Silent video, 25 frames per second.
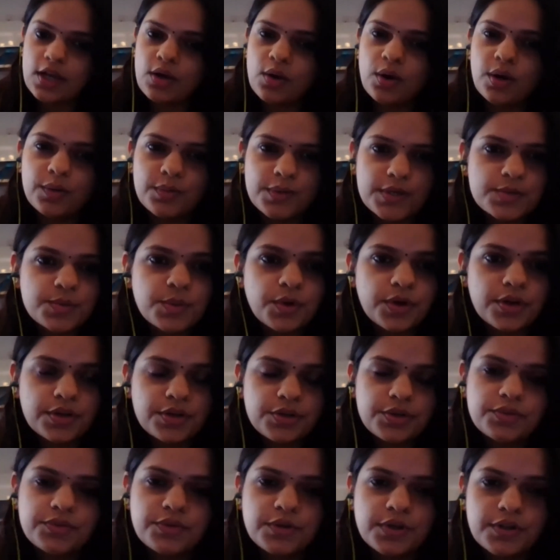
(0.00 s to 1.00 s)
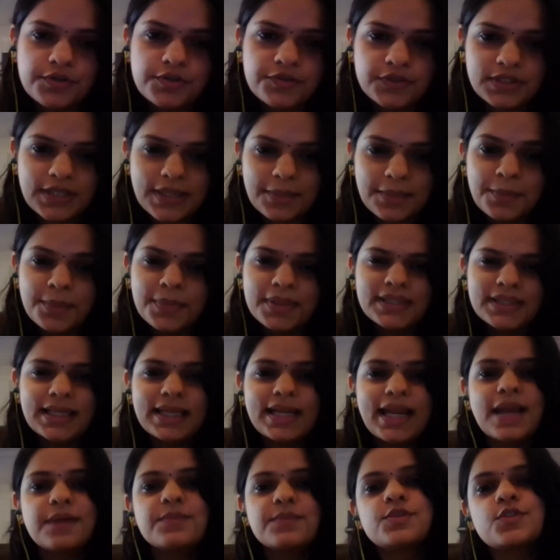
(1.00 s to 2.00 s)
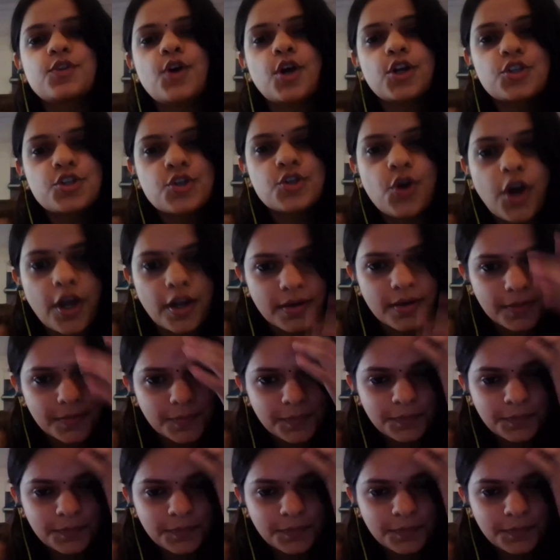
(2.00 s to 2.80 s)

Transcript: I always wanted to work for them, but then I was not sure.